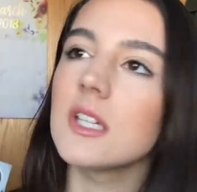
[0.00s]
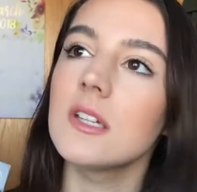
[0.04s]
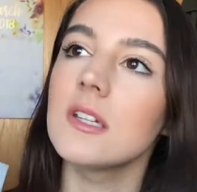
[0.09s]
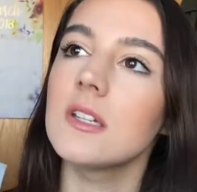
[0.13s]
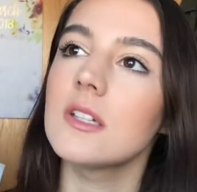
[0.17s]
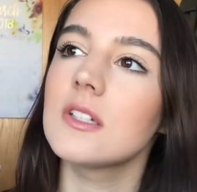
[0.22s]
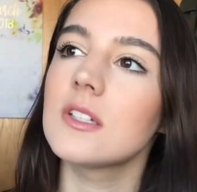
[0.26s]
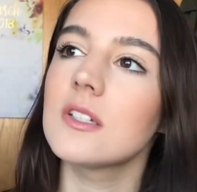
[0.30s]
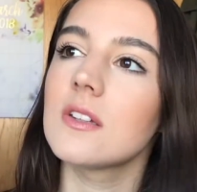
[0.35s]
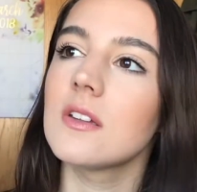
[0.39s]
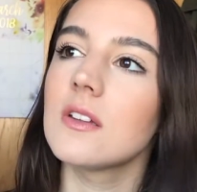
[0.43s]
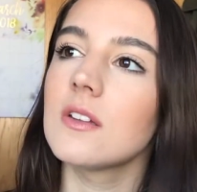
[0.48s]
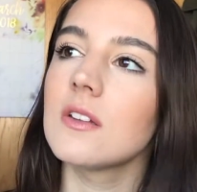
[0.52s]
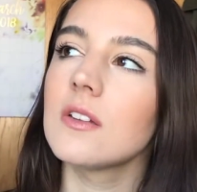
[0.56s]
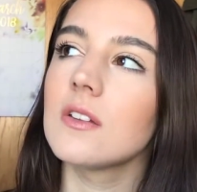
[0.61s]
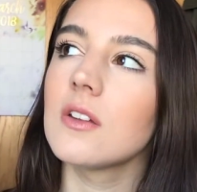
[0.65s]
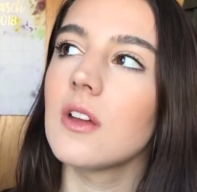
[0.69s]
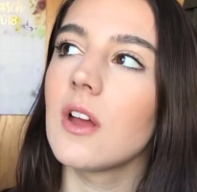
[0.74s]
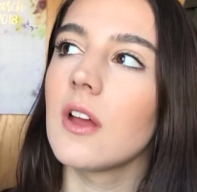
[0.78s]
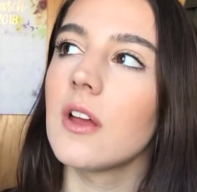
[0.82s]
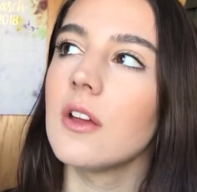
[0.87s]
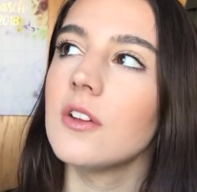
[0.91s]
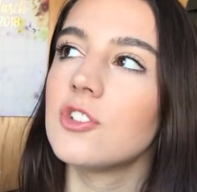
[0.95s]
is
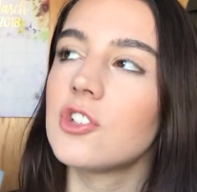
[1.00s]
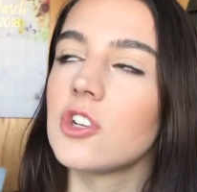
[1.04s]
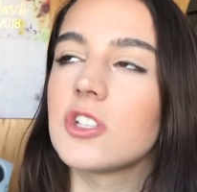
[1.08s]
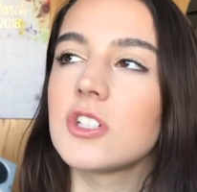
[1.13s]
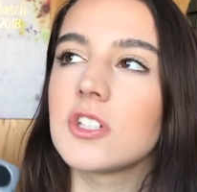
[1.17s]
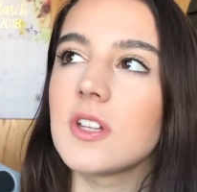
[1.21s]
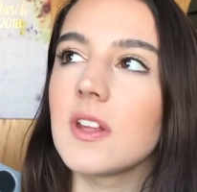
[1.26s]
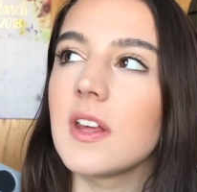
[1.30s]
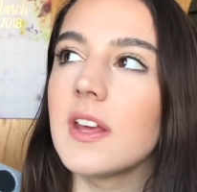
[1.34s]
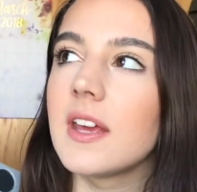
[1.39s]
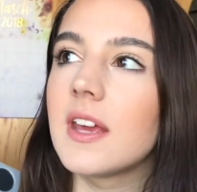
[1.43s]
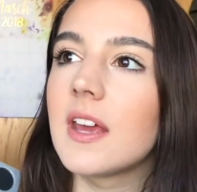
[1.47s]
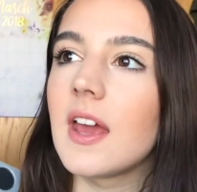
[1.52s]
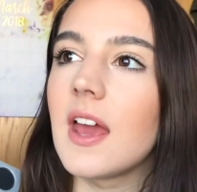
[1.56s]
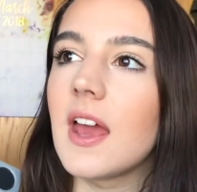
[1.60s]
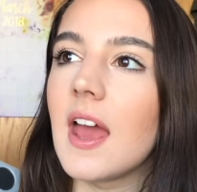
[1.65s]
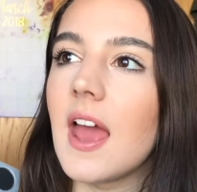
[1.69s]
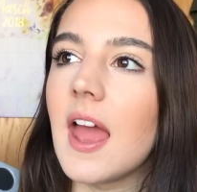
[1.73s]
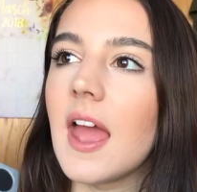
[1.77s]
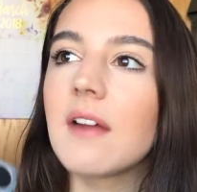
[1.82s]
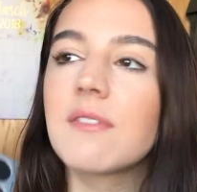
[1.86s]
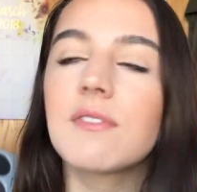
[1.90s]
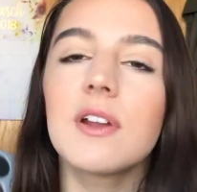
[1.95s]
just like
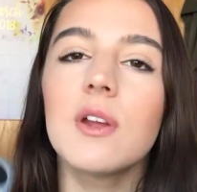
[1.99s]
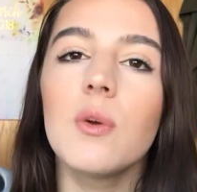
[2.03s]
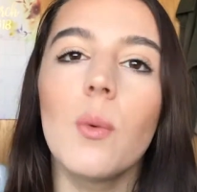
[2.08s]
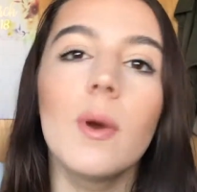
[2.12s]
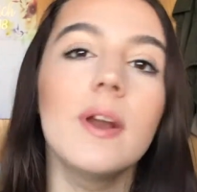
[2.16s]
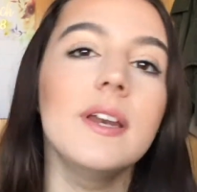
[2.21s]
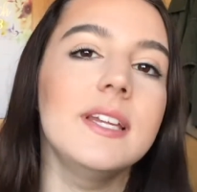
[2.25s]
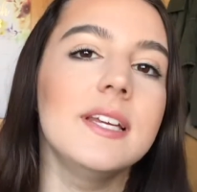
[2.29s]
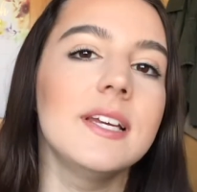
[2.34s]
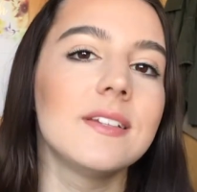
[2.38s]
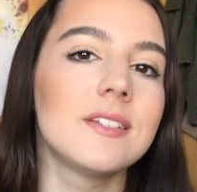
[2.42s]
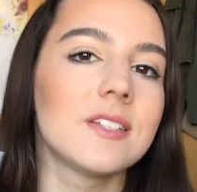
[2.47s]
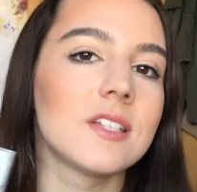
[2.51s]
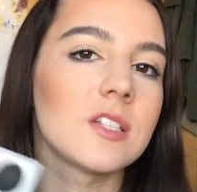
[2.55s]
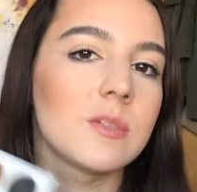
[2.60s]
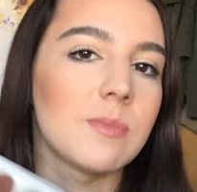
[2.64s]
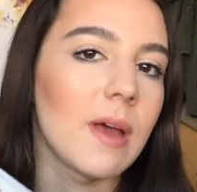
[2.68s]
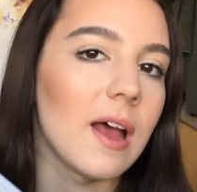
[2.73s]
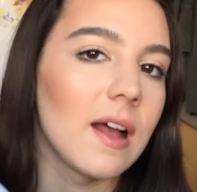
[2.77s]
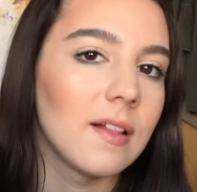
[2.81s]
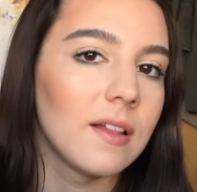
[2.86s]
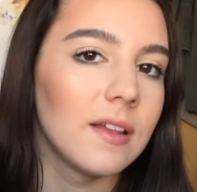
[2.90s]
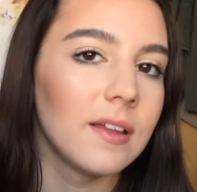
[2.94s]
everyone needs this
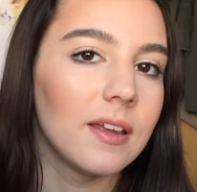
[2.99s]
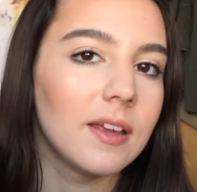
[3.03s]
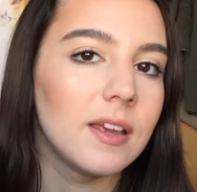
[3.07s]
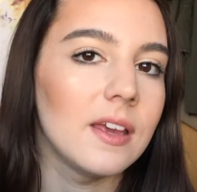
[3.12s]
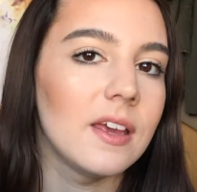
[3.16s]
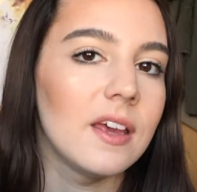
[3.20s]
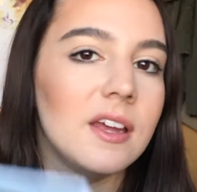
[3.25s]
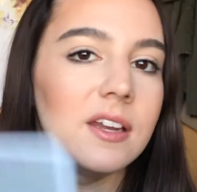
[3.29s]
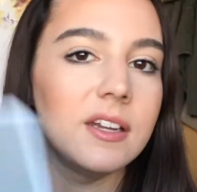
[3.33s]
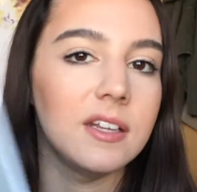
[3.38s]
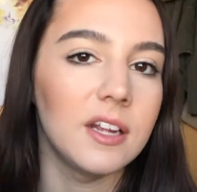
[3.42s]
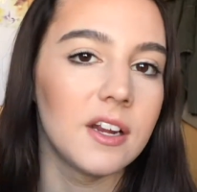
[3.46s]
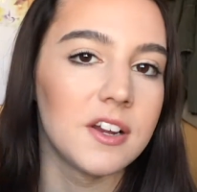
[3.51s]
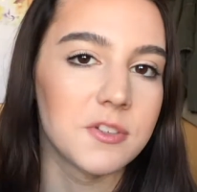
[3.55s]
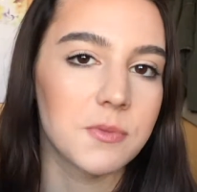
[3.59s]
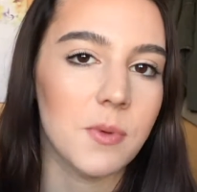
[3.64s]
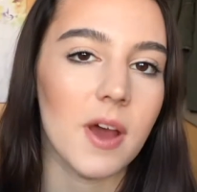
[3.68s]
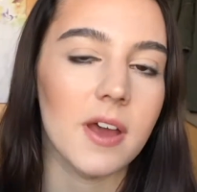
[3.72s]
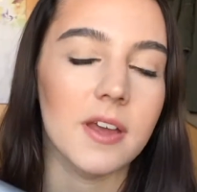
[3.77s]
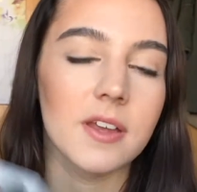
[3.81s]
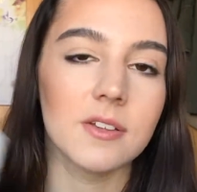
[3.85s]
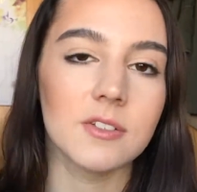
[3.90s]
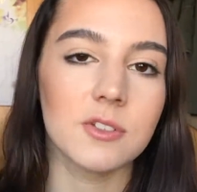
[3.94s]
palette, and here's
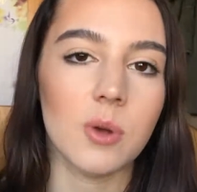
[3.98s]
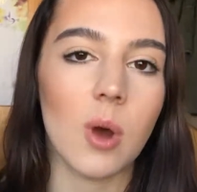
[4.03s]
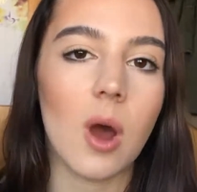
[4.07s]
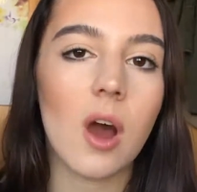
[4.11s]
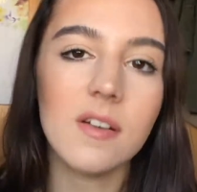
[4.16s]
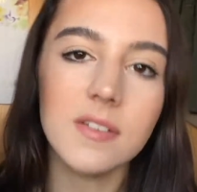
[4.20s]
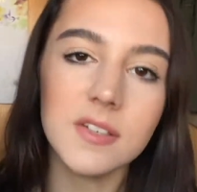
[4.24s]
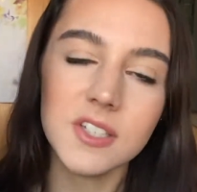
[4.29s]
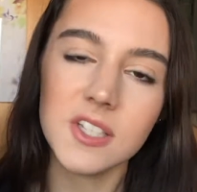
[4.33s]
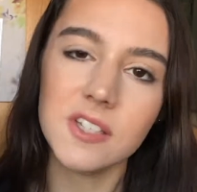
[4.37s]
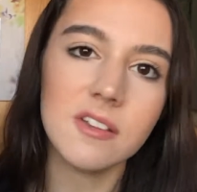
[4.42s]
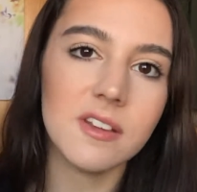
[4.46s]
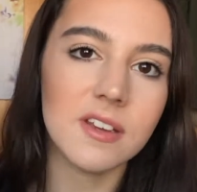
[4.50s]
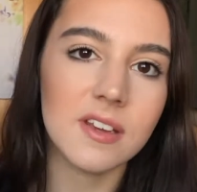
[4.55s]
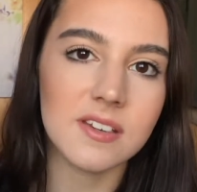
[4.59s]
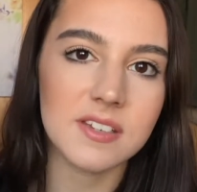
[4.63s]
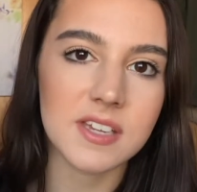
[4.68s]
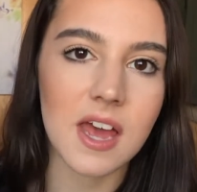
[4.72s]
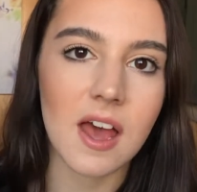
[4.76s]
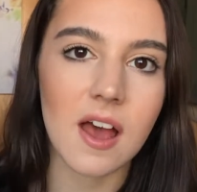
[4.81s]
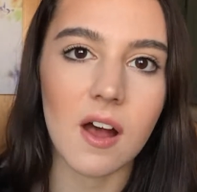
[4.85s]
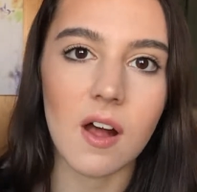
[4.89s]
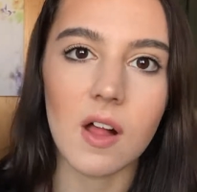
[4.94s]
why. So obviously you can
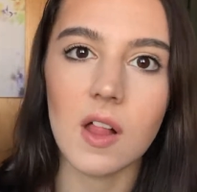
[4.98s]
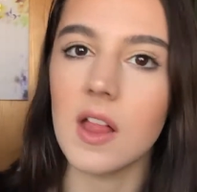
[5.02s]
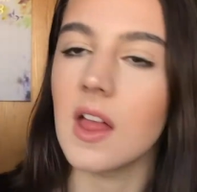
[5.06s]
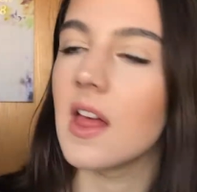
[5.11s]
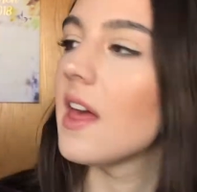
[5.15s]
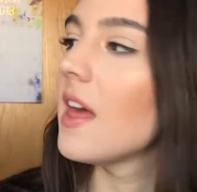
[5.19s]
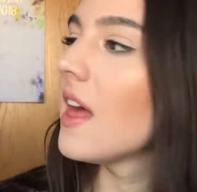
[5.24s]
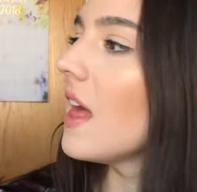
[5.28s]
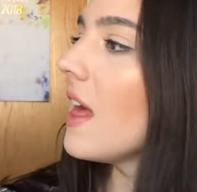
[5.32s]
tell